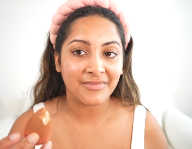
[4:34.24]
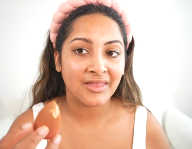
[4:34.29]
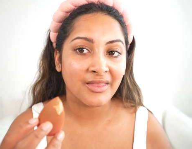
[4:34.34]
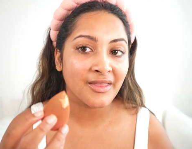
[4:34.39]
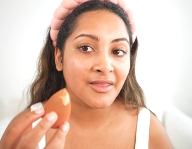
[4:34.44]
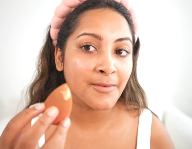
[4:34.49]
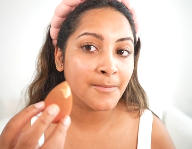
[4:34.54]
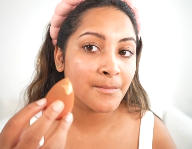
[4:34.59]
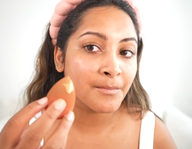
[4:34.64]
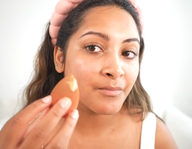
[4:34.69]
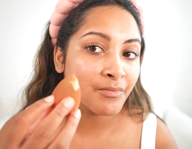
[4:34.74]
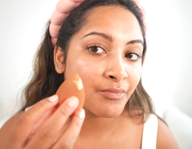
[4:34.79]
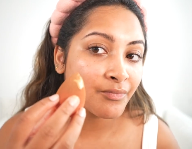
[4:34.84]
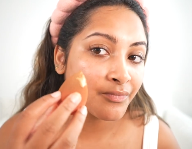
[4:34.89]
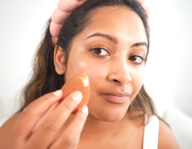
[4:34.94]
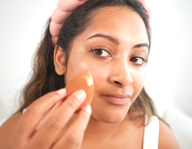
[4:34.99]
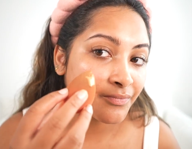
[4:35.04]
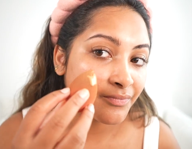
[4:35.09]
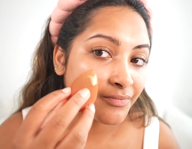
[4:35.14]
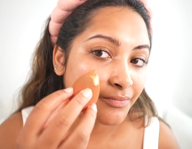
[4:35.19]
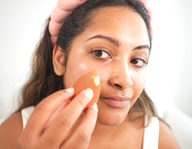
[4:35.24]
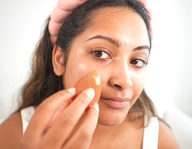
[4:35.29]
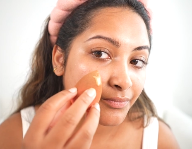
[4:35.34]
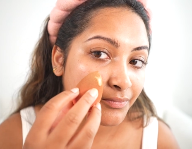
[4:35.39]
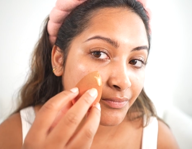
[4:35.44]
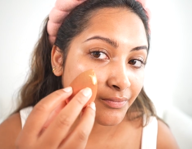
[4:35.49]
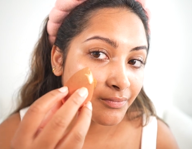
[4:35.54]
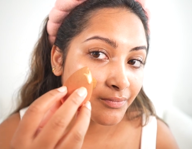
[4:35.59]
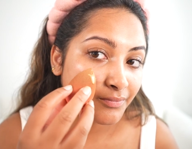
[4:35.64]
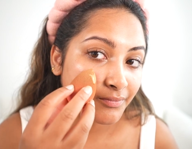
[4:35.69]

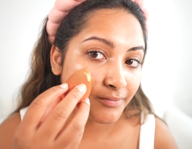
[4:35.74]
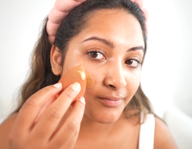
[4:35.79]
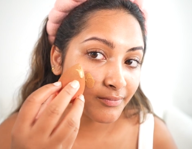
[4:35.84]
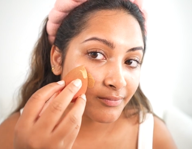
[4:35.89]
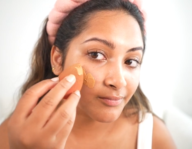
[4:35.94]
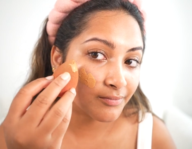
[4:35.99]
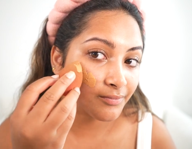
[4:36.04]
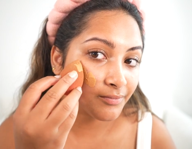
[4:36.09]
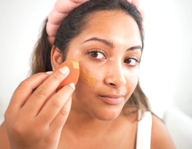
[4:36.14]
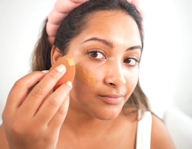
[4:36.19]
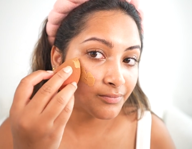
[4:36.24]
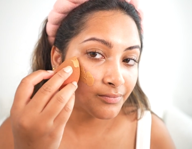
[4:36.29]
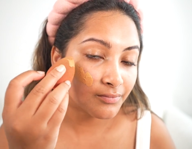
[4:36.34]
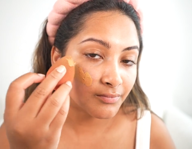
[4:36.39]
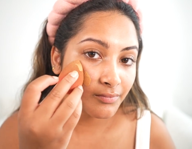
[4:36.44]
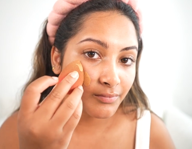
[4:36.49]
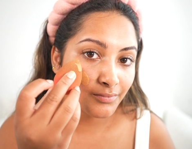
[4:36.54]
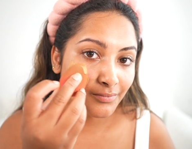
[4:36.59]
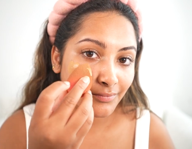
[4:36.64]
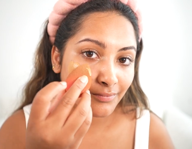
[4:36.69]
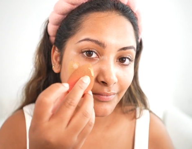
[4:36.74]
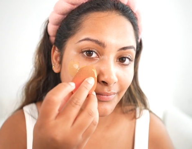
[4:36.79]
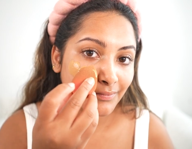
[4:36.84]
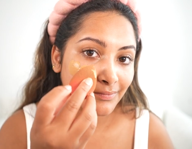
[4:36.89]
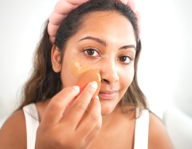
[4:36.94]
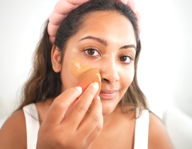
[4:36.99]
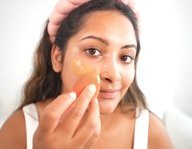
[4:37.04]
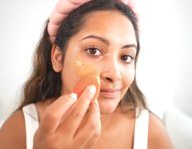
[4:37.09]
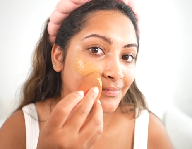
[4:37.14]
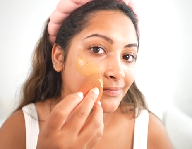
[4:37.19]

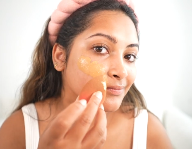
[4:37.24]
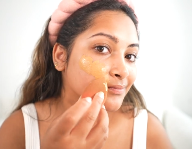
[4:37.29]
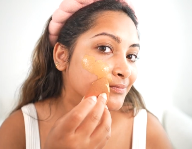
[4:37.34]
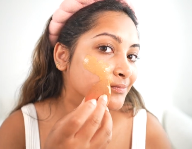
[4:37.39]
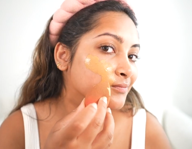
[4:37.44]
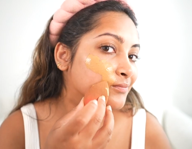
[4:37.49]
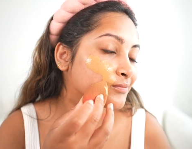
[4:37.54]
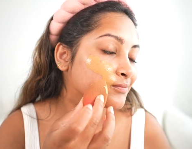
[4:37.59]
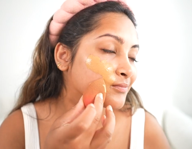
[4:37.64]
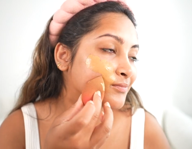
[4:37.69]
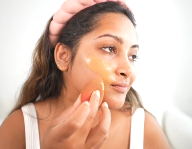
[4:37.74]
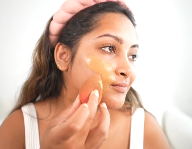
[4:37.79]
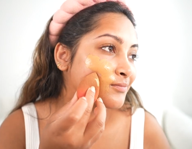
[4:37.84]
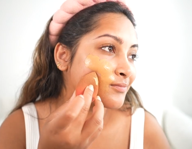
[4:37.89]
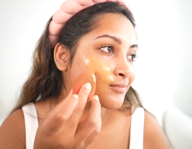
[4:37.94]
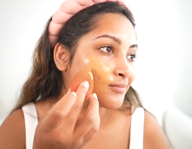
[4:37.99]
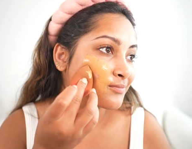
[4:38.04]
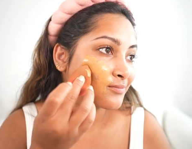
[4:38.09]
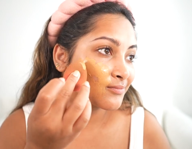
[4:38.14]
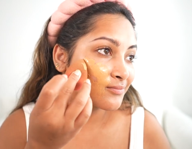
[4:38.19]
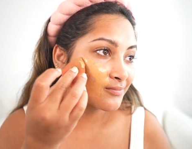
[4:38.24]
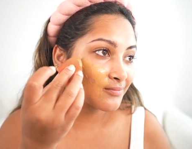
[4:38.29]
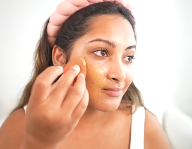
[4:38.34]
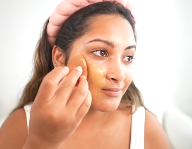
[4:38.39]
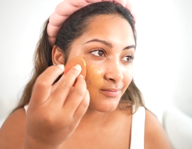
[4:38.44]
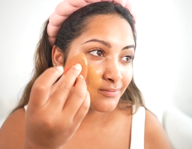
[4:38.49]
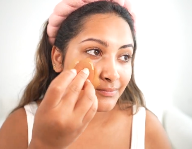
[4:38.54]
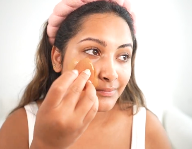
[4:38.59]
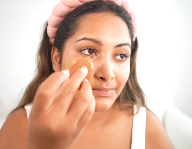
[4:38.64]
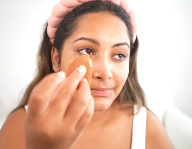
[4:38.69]

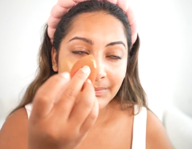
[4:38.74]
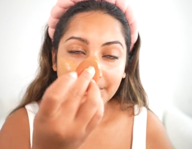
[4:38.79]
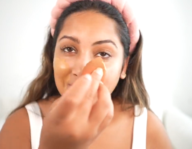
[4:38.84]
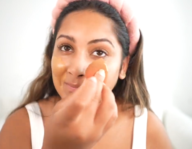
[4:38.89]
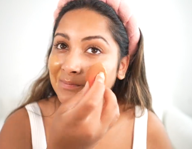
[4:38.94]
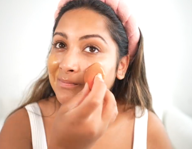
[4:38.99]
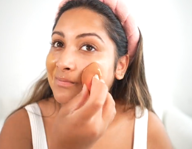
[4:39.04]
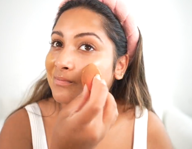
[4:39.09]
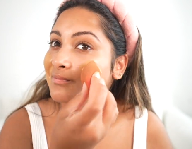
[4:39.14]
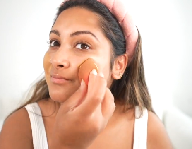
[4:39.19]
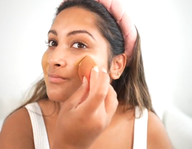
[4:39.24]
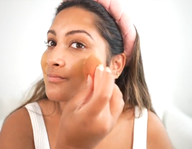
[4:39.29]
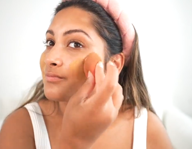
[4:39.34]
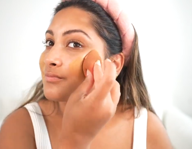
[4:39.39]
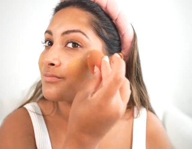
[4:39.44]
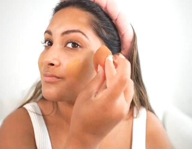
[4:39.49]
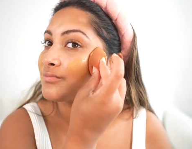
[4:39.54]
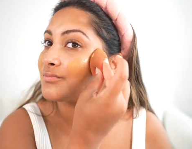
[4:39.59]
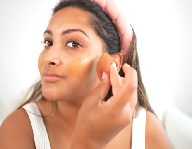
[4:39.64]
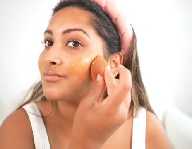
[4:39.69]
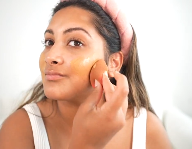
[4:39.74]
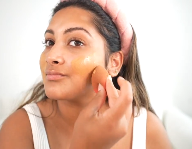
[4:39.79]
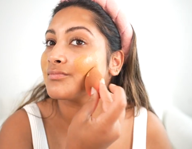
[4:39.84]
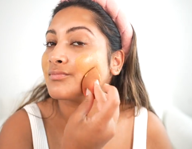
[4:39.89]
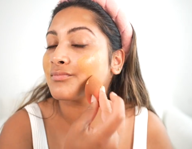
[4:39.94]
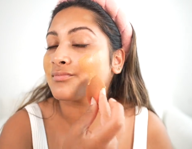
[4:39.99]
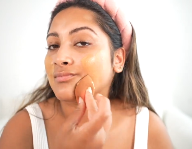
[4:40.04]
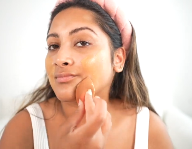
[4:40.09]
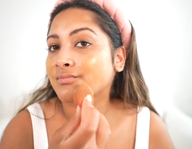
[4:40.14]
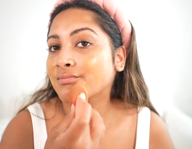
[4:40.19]

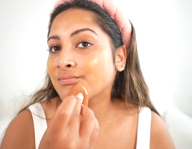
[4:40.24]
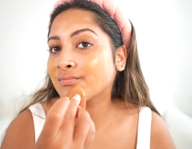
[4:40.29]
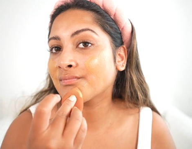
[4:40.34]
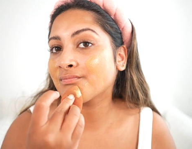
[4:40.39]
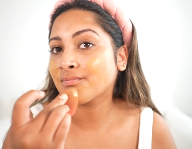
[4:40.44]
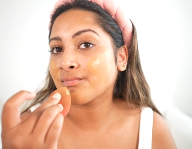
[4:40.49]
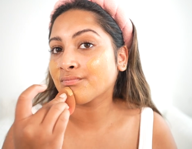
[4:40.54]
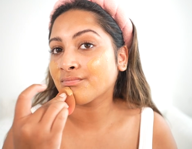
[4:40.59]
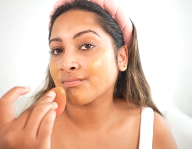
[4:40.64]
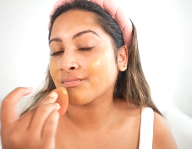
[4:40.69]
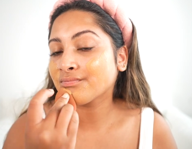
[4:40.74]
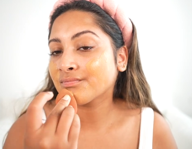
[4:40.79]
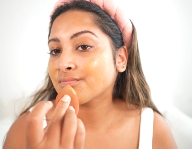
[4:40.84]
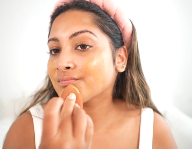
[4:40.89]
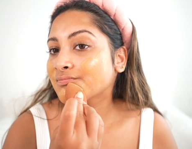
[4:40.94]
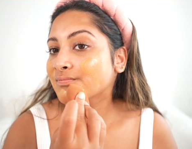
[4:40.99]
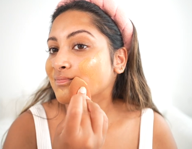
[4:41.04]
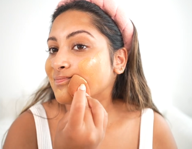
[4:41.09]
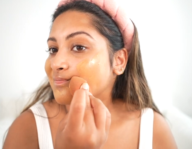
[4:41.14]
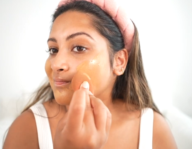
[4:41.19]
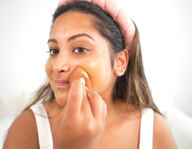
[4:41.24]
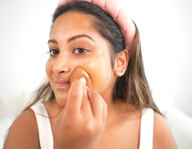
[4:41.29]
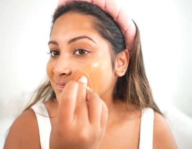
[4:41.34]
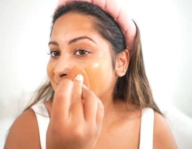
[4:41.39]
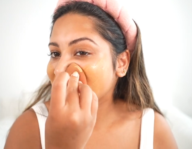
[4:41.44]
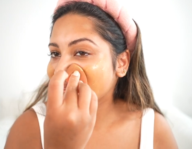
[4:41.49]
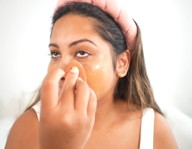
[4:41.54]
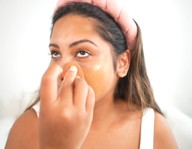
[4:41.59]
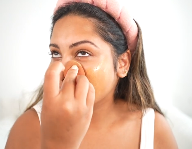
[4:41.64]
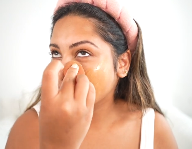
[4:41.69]

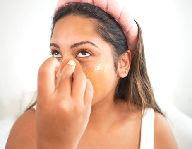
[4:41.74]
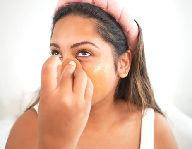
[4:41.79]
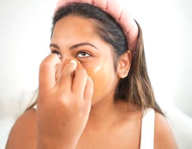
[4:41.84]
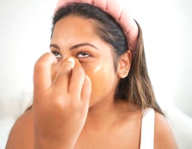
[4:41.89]
(silence)